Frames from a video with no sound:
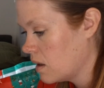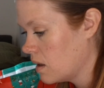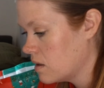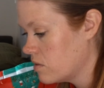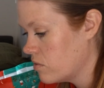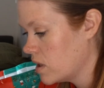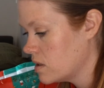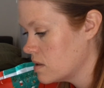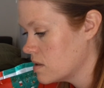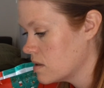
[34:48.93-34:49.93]
and
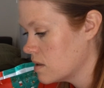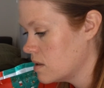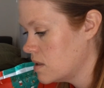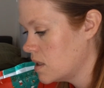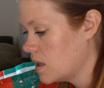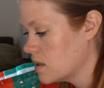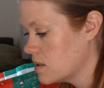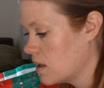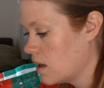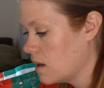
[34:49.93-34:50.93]
Friends DS
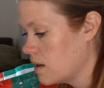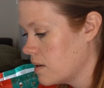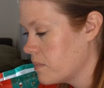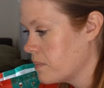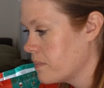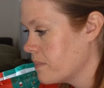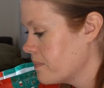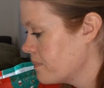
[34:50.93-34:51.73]
game.